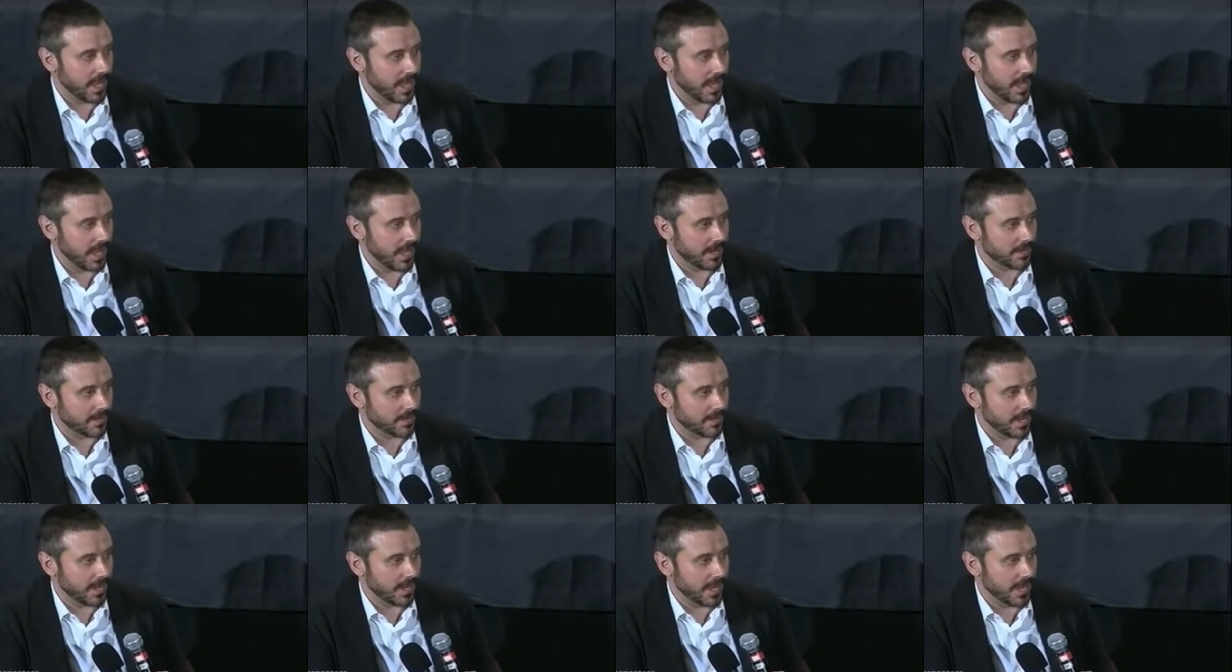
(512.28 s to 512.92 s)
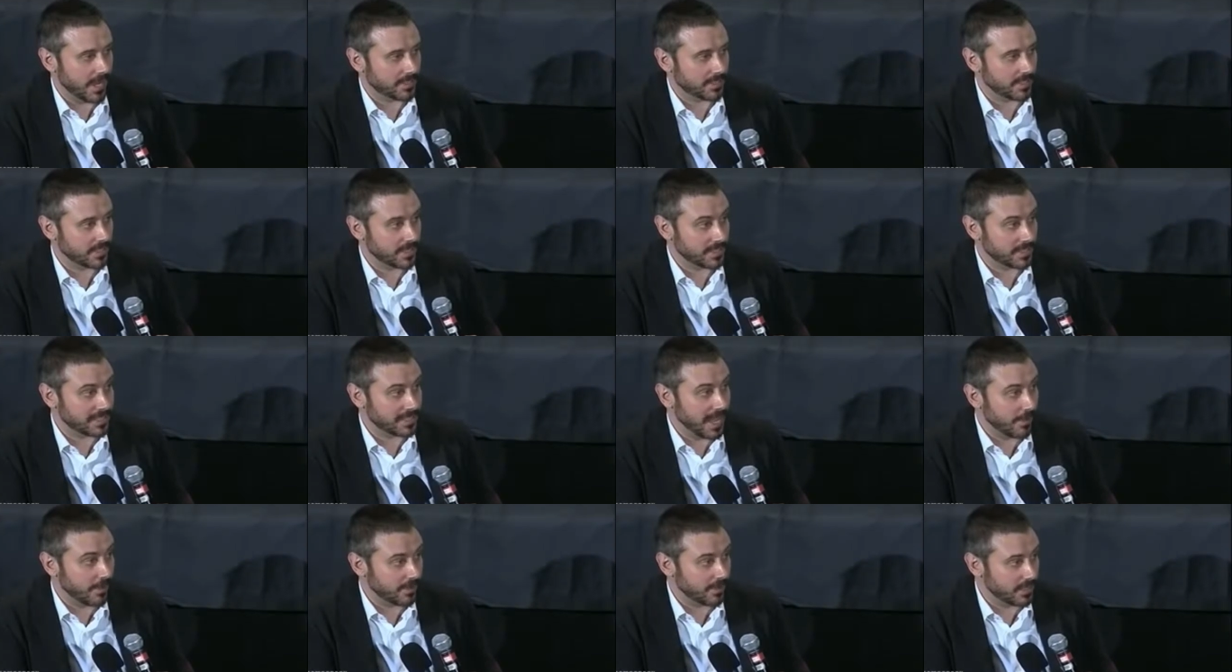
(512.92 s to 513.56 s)
and, uh, and to the
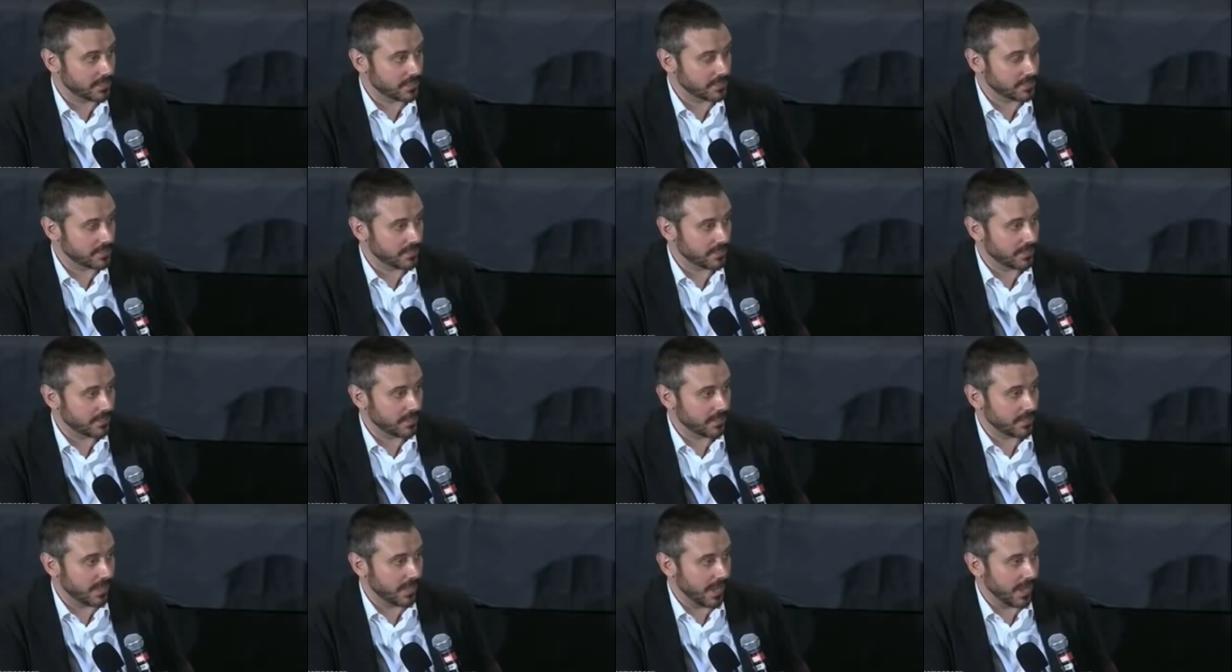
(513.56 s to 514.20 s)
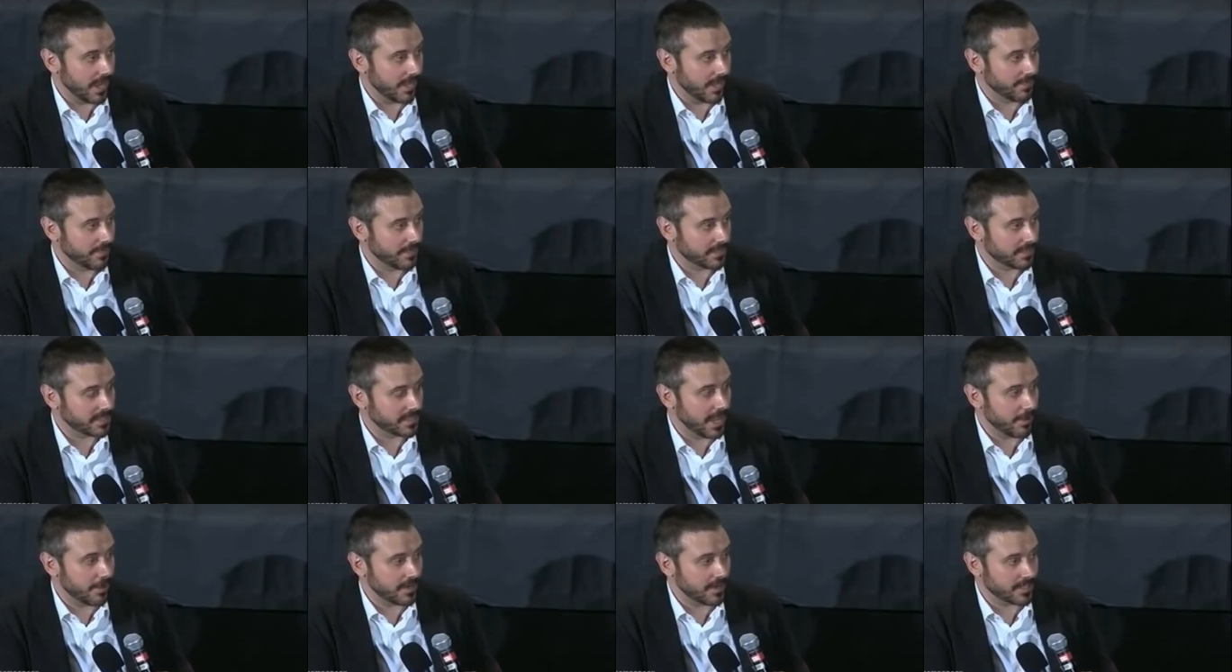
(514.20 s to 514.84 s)
Saudis and the
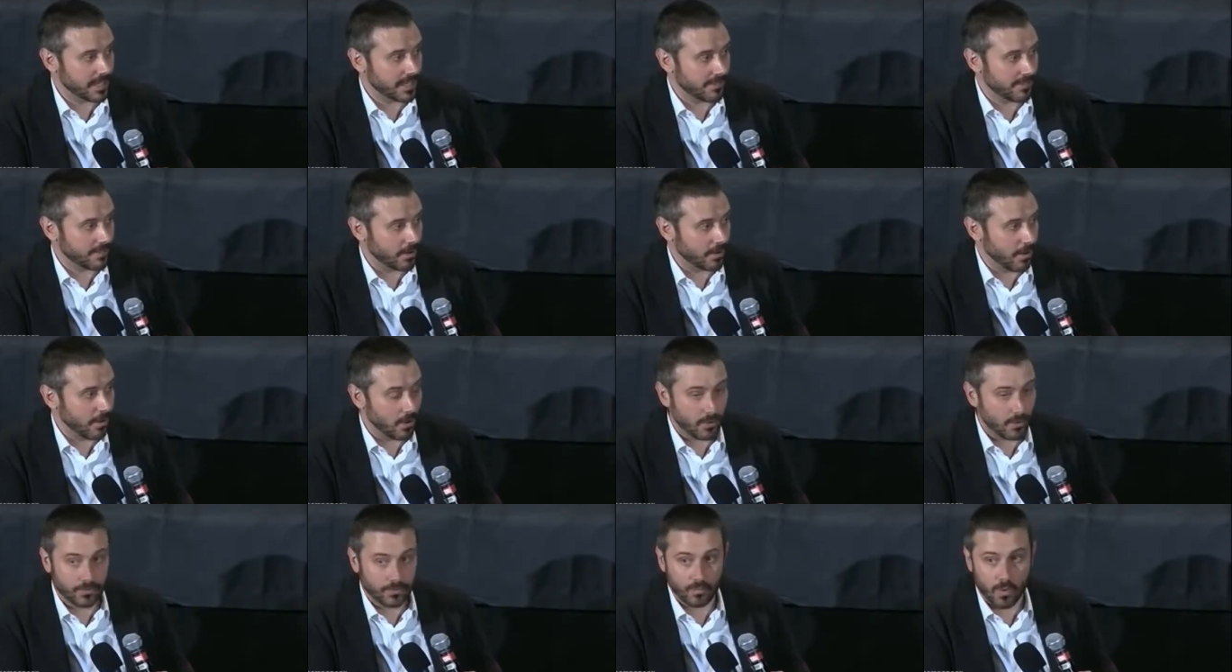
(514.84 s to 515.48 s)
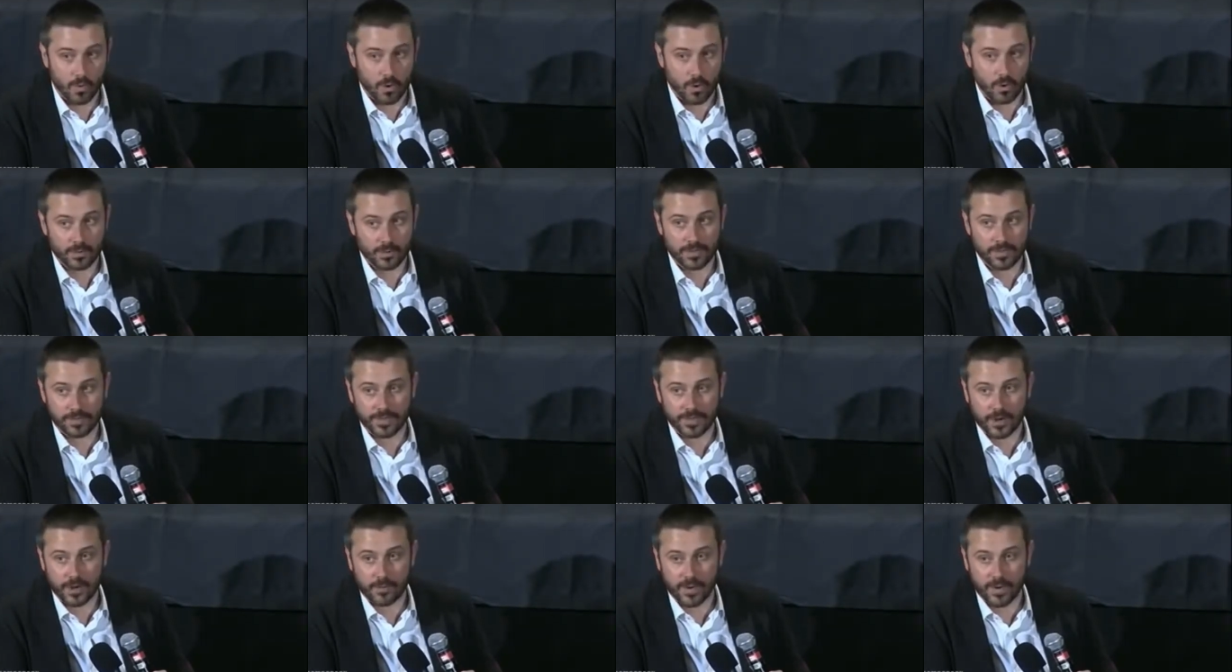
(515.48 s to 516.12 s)
Saudis have their own war
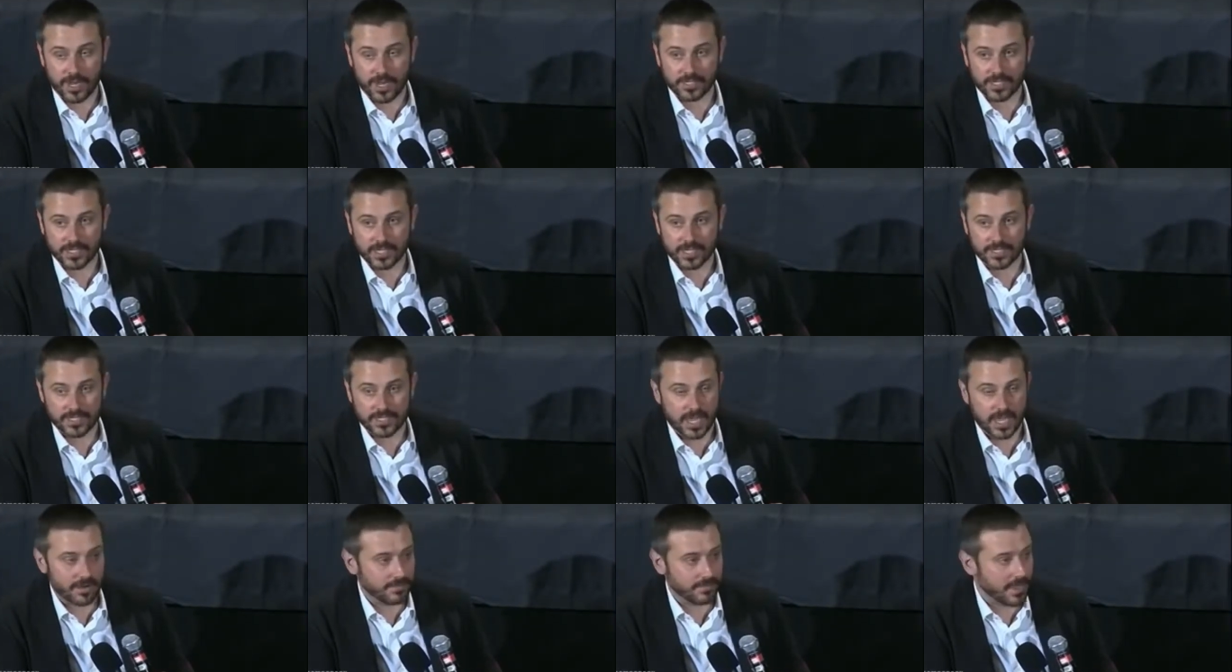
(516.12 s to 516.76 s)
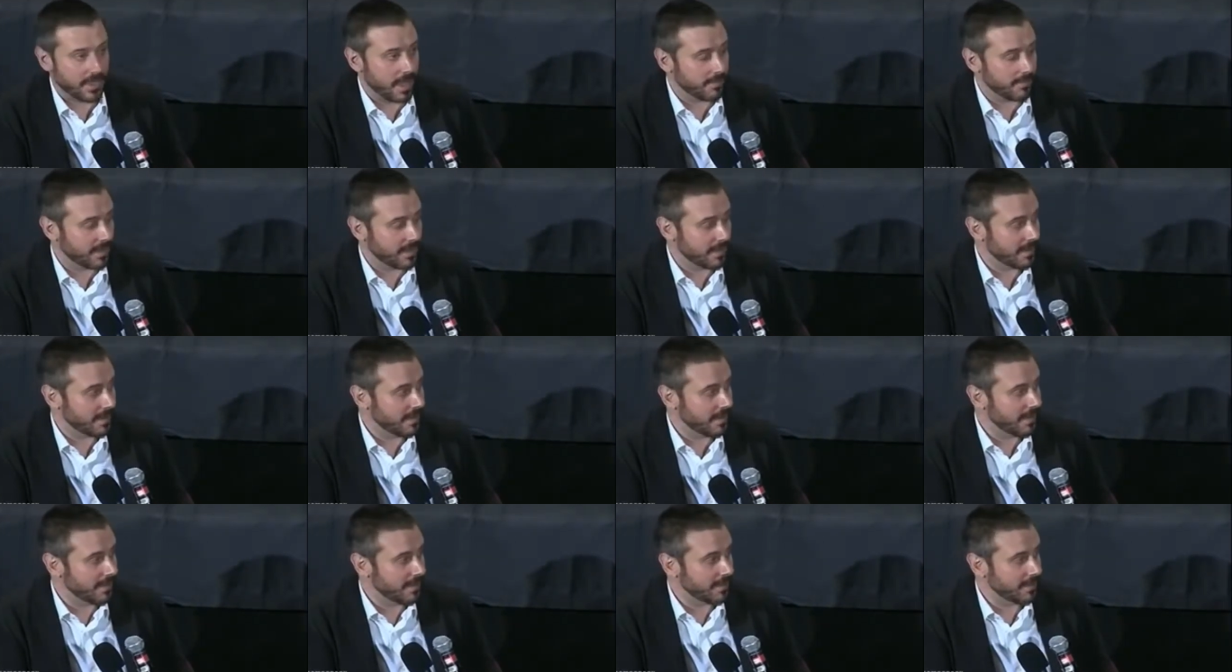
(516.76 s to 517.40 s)
that they're waging inside of
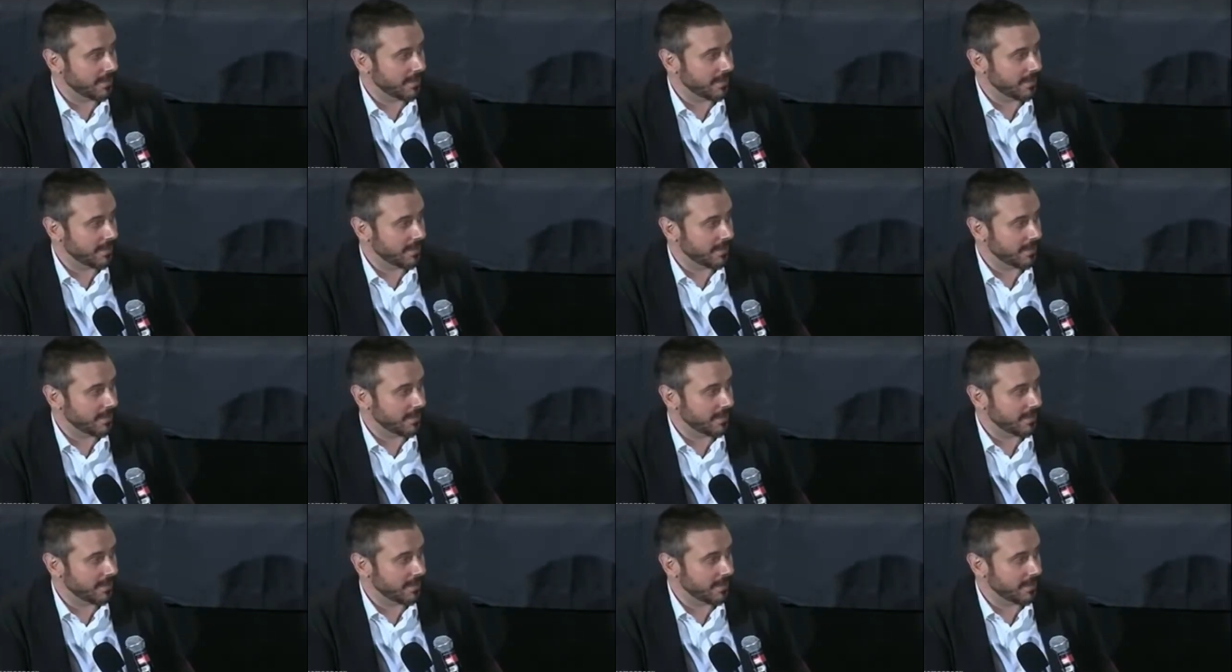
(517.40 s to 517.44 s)
Yemen.